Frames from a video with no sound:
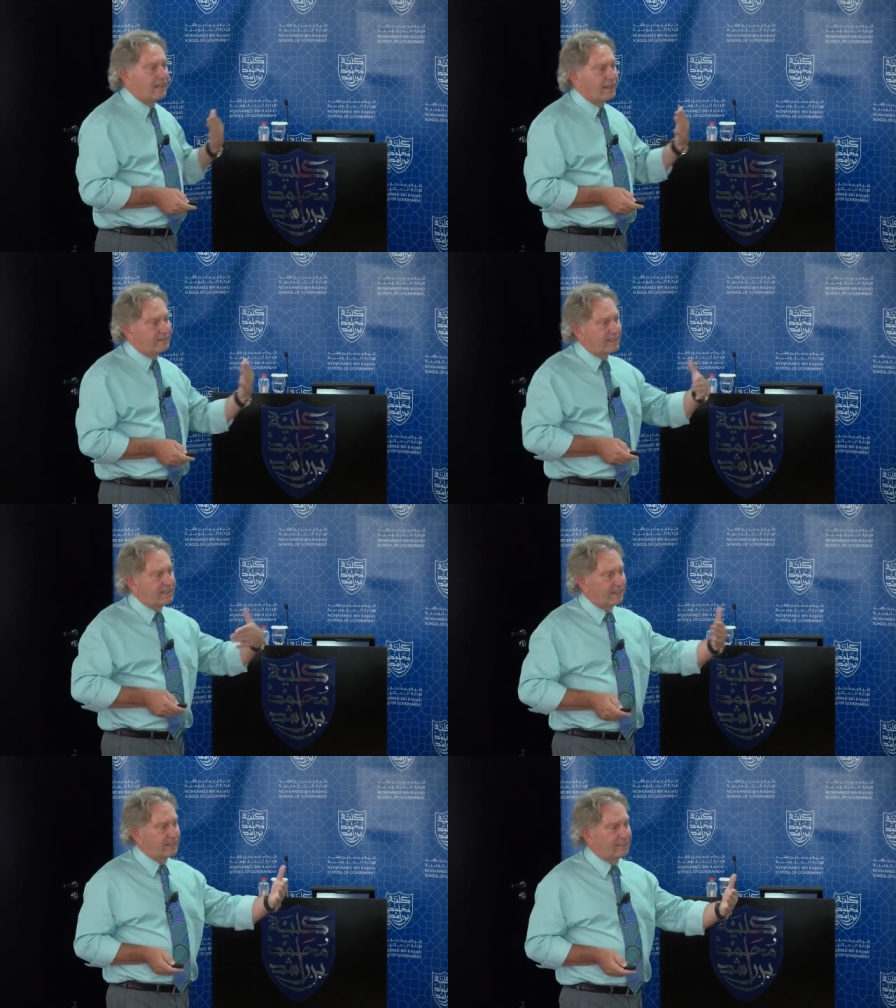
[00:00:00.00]
uh,
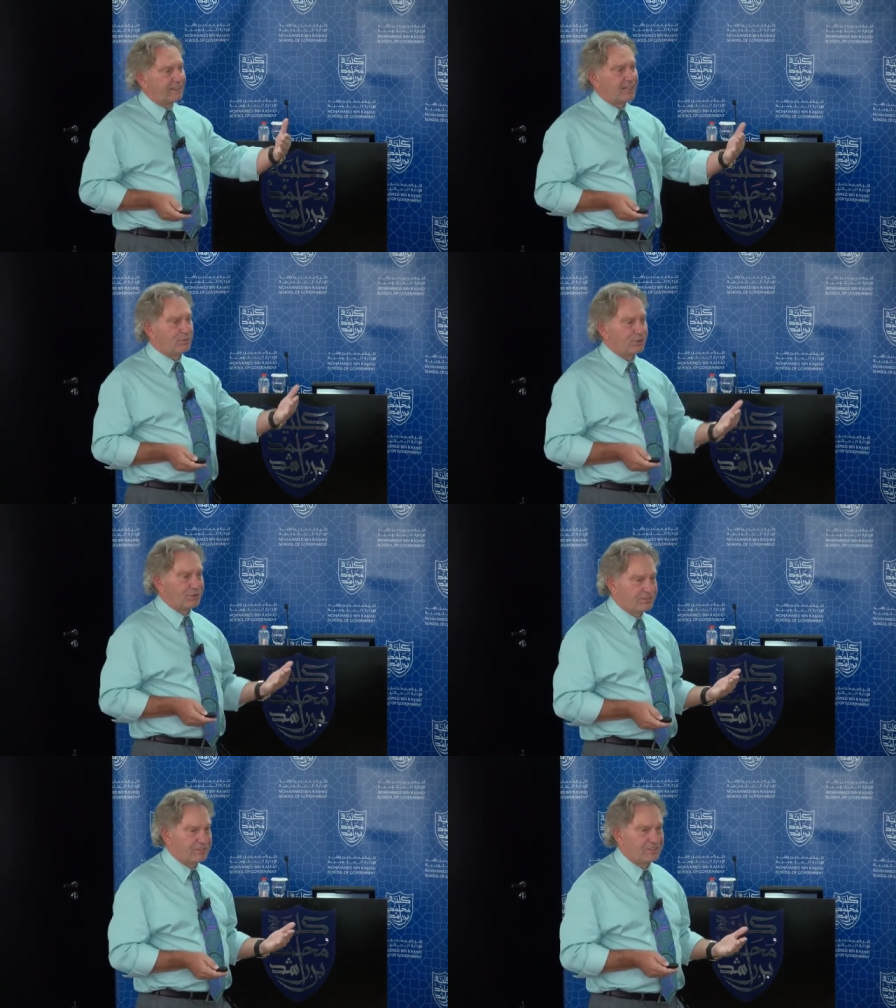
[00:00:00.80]
data
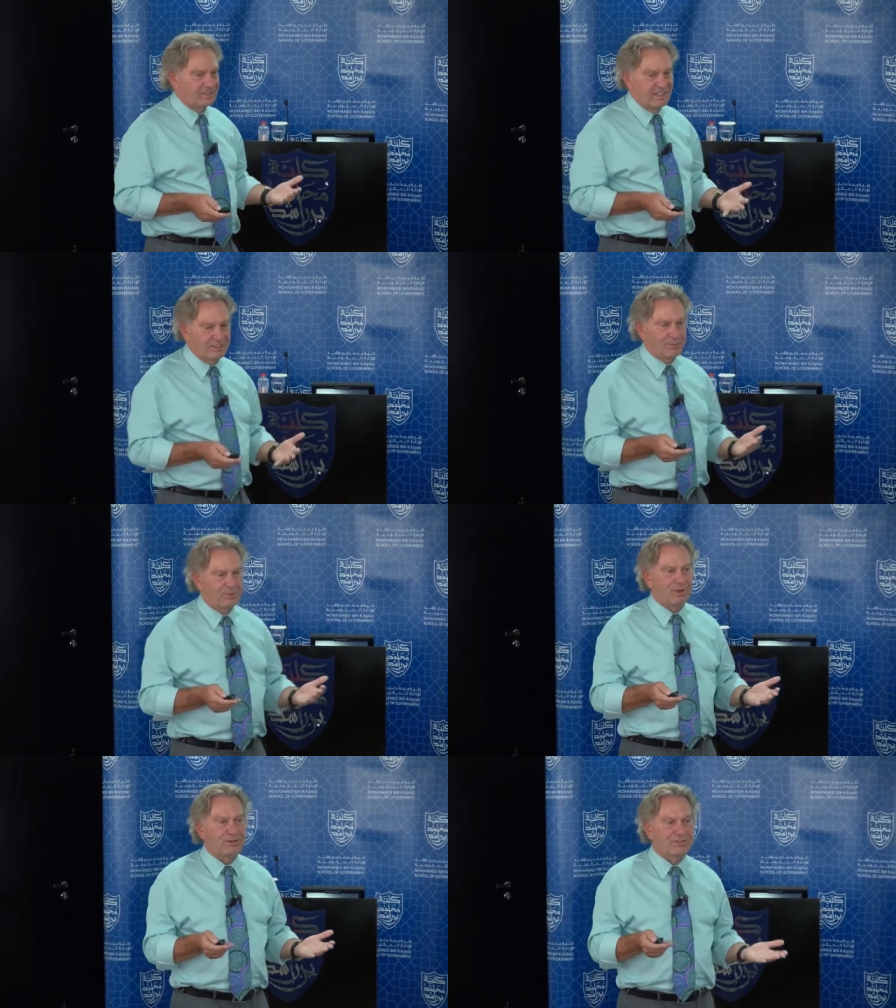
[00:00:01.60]
enables an
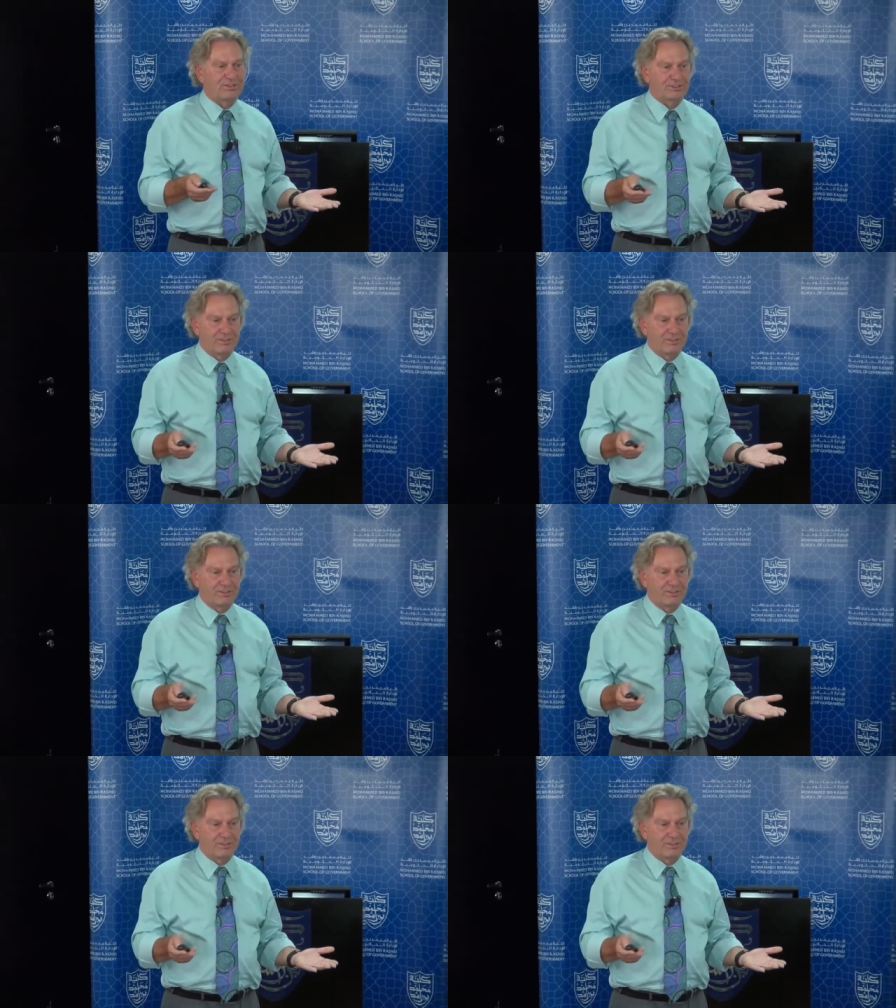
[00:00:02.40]
explosion